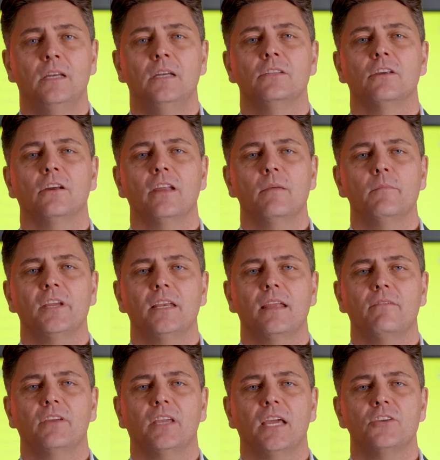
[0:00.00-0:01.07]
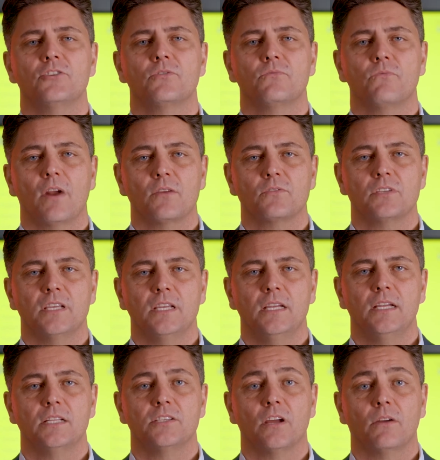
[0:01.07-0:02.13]
Dynamic navigation
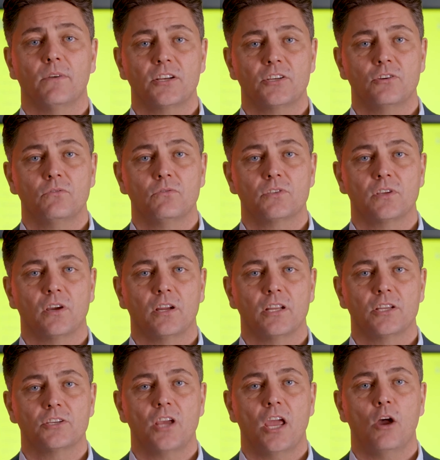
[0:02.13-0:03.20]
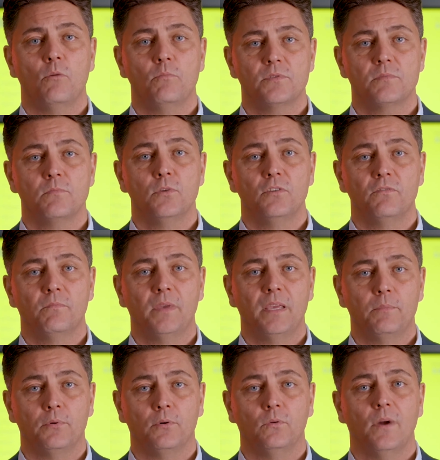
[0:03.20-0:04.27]
routing and directional signage helps move
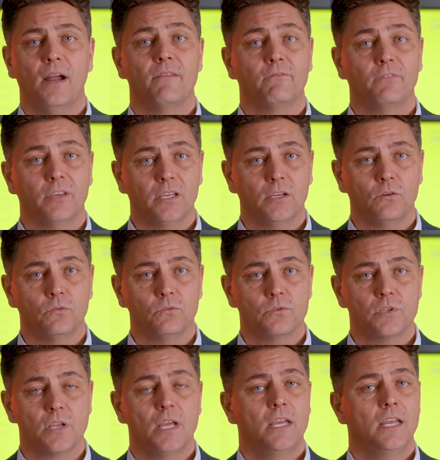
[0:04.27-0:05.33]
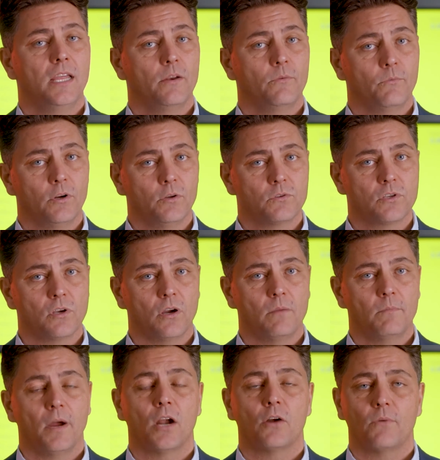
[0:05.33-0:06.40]
people and vehicles in real
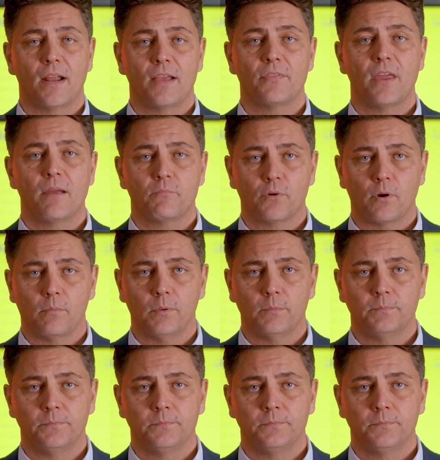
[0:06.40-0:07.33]
time around that problem.